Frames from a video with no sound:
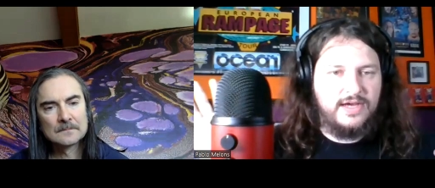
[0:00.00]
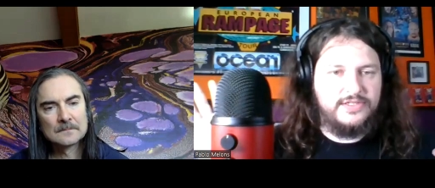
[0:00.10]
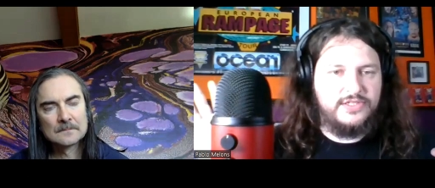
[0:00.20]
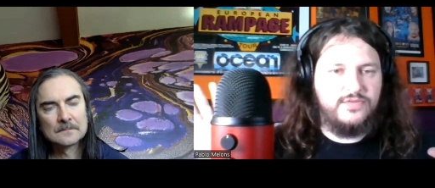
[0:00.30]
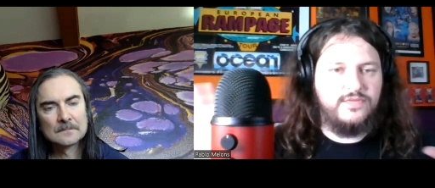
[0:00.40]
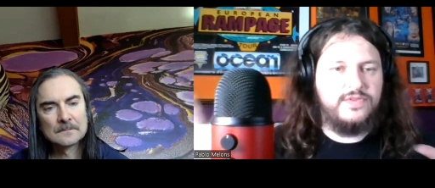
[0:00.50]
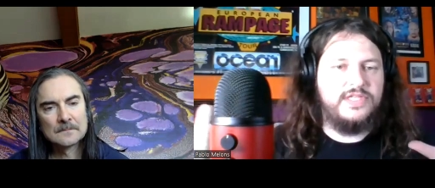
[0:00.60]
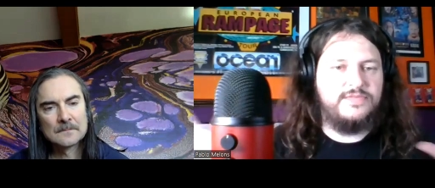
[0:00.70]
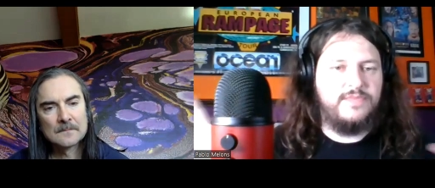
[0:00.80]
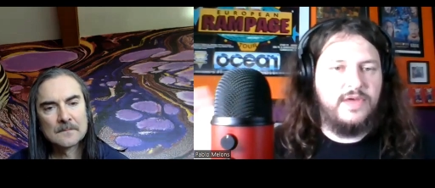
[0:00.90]
Speaker 1: so would
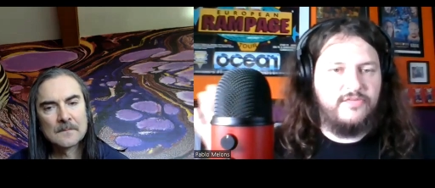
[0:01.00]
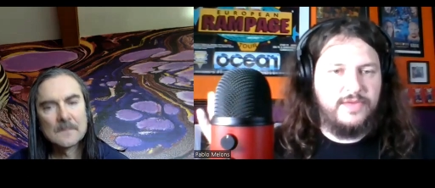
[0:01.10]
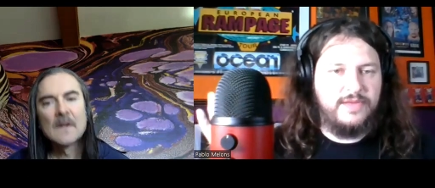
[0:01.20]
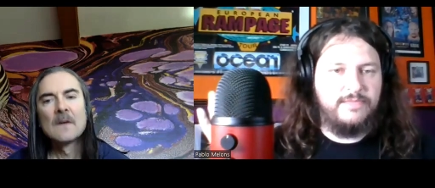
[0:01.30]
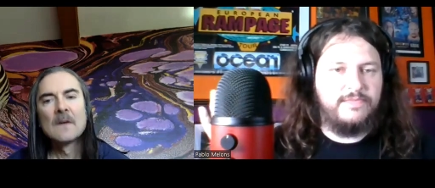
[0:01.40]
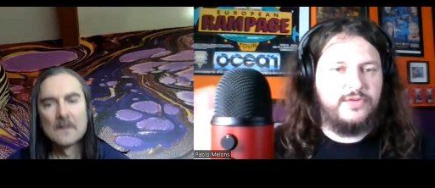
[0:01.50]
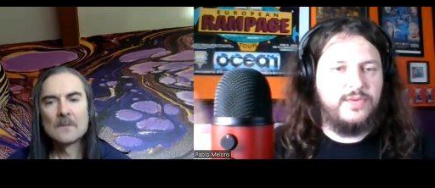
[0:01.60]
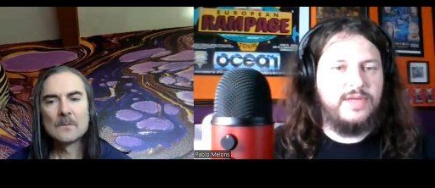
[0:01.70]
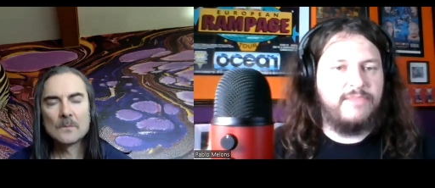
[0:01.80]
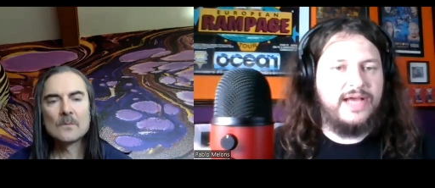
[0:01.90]
this have been
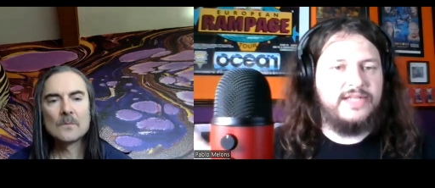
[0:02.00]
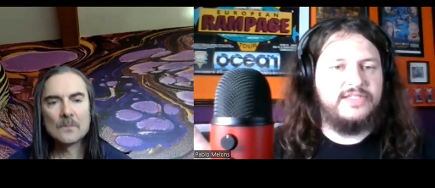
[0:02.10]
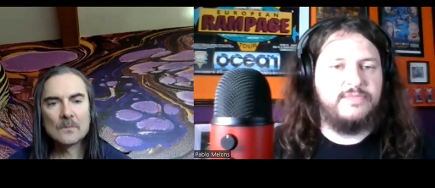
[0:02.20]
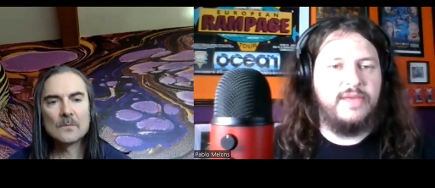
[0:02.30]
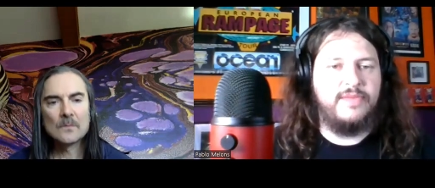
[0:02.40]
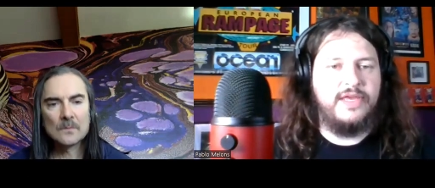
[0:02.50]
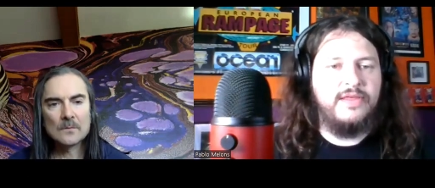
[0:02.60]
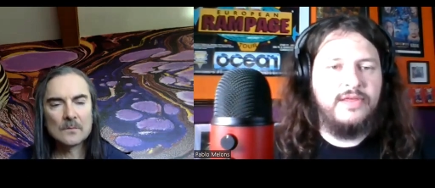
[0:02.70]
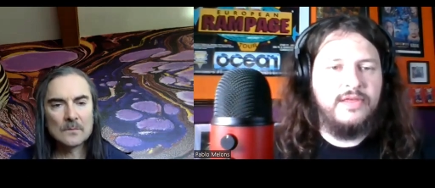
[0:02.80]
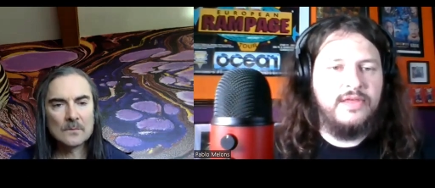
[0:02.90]
between bands maybe?
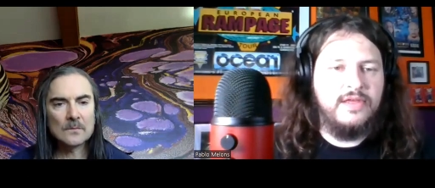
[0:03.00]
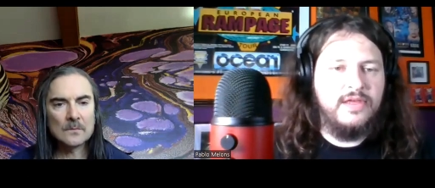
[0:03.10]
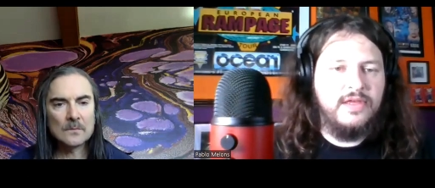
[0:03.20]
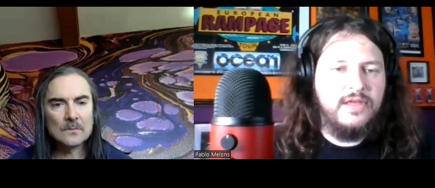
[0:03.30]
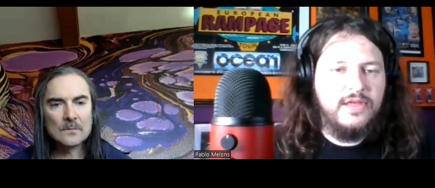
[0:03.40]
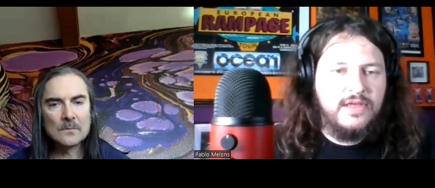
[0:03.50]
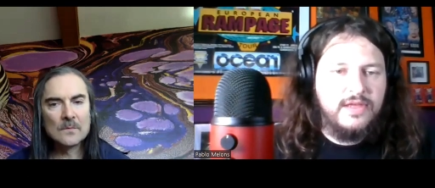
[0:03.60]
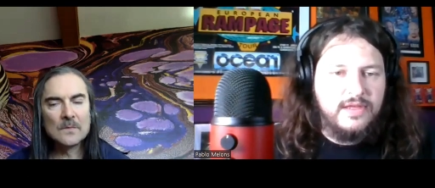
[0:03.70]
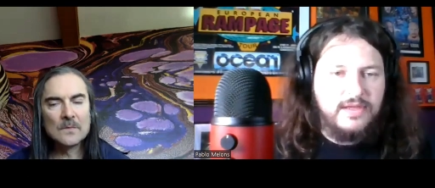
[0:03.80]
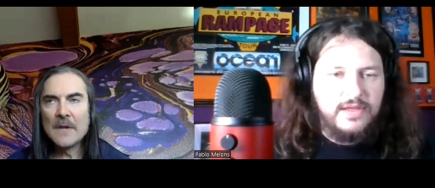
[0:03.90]

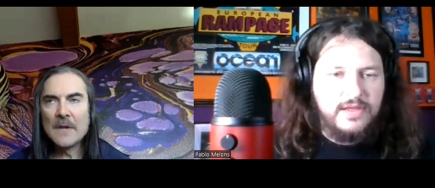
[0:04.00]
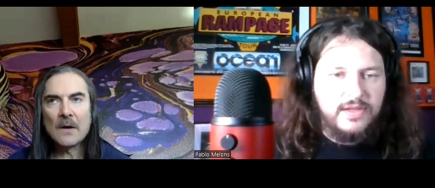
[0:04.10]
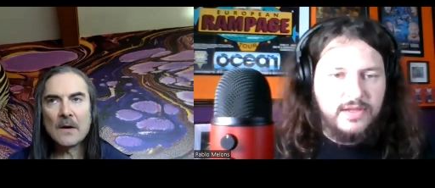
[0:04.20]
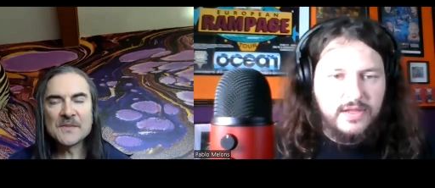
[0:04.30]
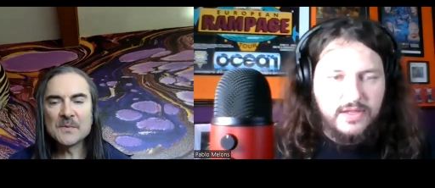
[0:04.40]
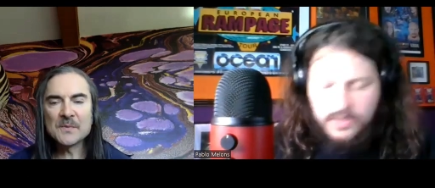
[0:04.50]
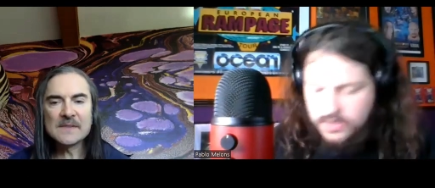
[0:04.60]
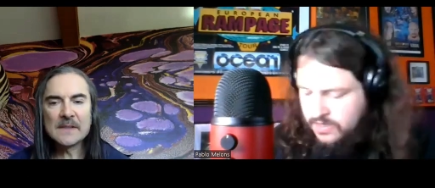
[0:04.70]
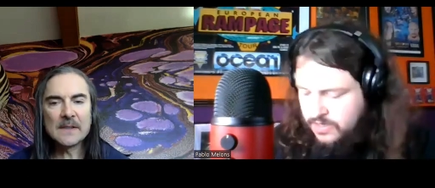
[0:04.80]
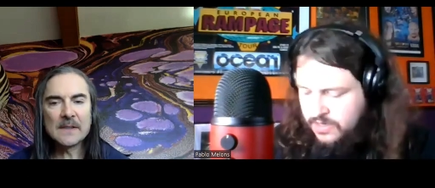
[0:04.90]
Speaker 2: No, this was it.
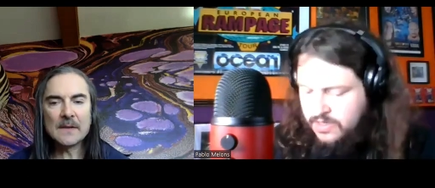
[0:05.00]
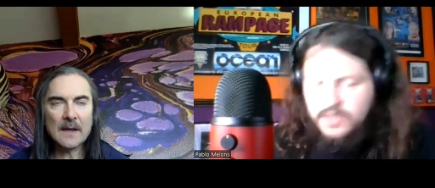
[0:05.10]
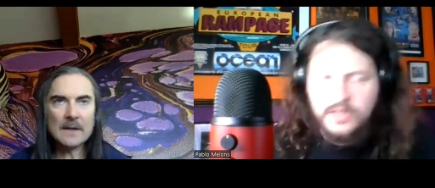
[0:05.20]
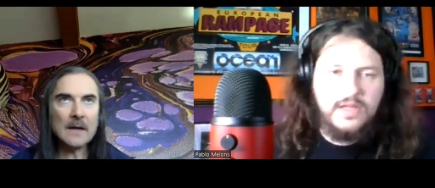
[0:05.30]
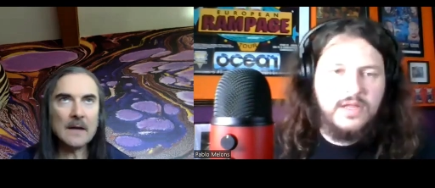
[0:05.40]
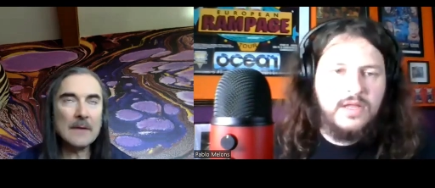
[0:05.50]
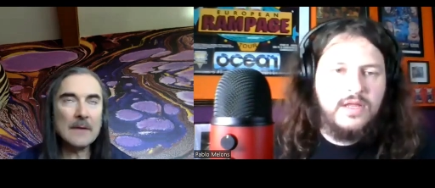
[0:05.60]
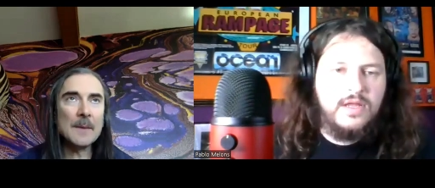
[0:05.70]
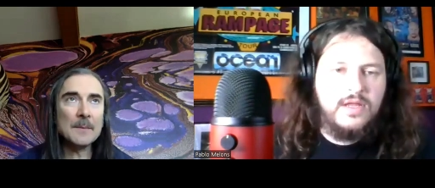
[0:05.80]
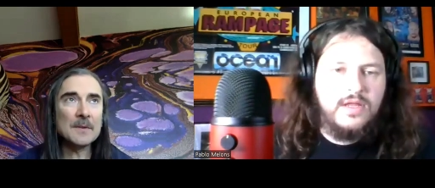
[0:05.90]
I
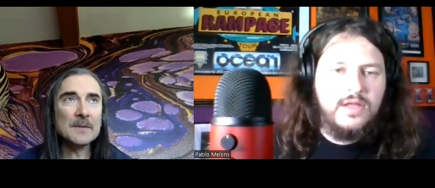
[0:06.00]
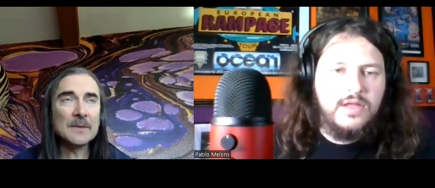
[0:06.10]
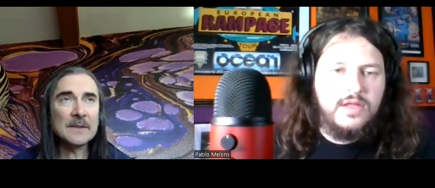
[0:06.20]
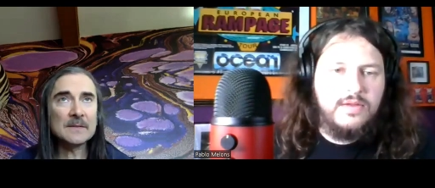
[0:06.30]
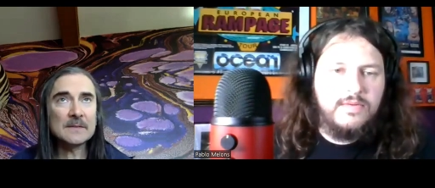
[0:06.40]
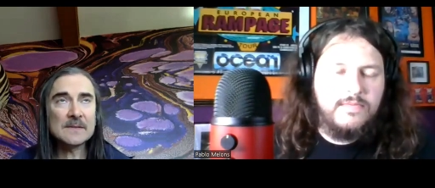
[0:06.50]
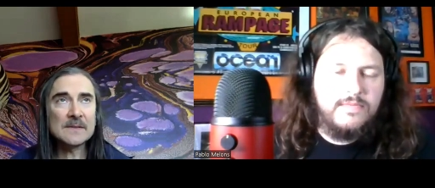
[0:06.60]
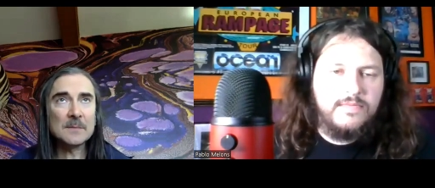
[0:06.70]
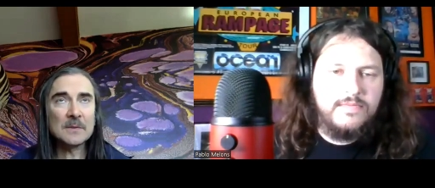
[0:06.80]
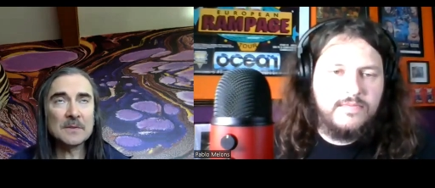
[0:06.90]
remember doing
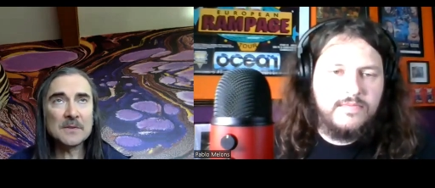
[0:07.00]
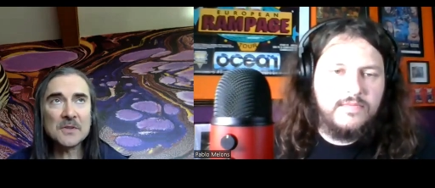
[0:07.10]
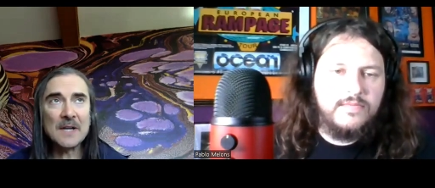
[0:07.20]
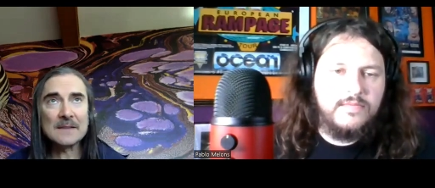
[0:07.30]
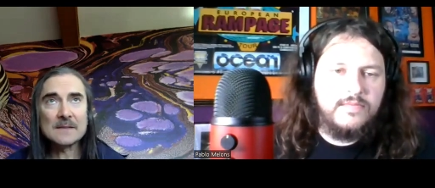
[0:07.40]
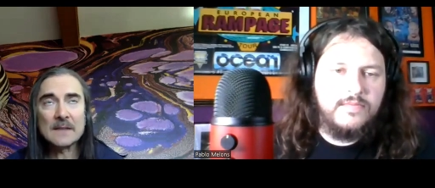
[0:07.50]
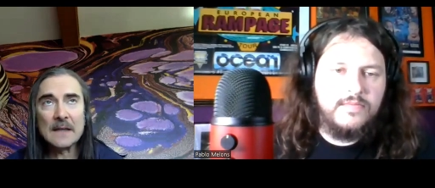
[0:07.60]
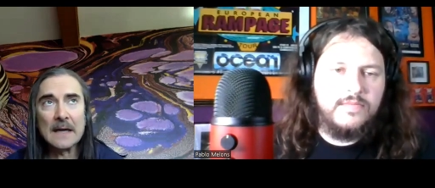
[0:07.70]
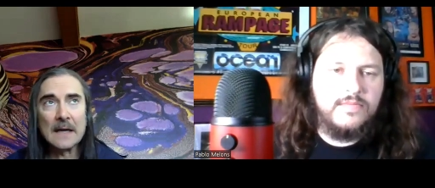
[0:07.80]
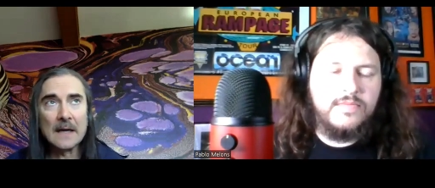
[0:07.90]
similar shots
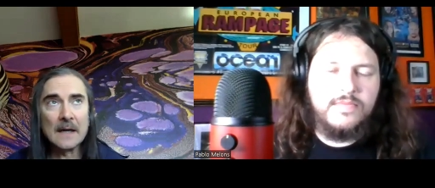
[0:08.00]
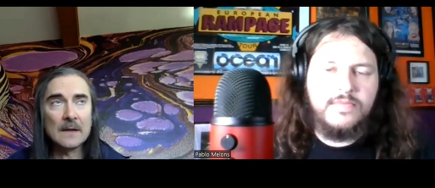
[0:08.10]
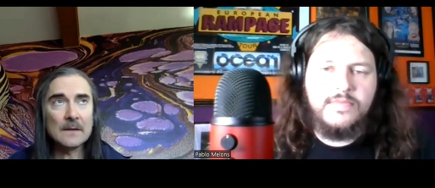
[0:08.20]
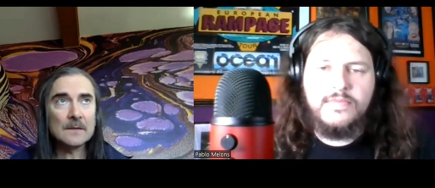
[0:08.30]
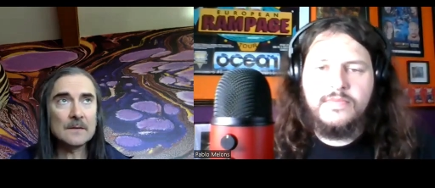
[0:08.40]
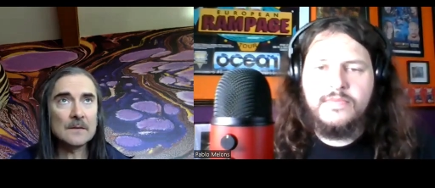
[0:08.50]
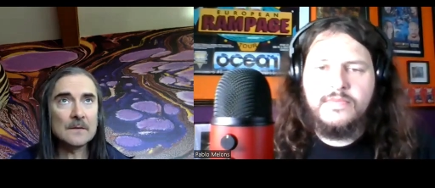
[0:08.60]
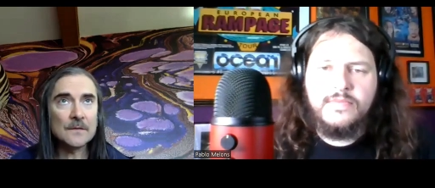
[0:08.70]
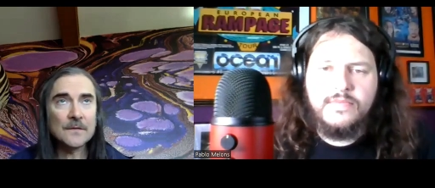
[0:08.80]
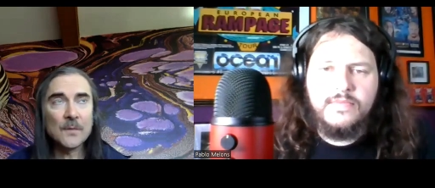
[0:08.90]

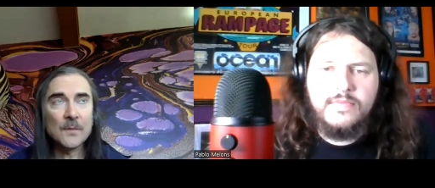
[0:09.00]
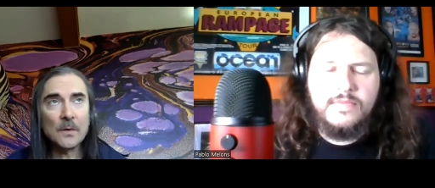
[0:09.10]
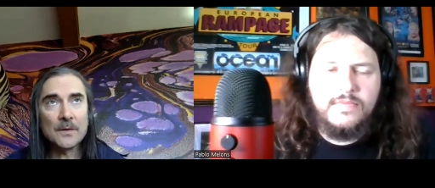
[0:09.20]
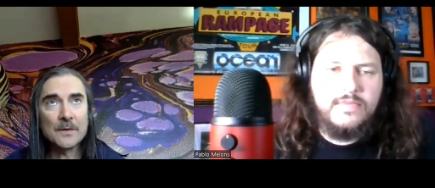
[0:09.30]
for the